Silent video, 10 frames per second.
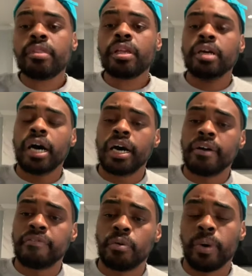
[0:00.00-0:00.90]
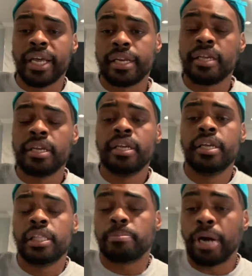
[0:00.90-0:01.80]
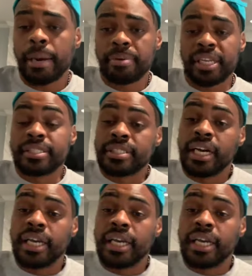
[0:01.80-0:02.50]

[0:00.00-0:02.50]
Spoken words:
for when the property is done.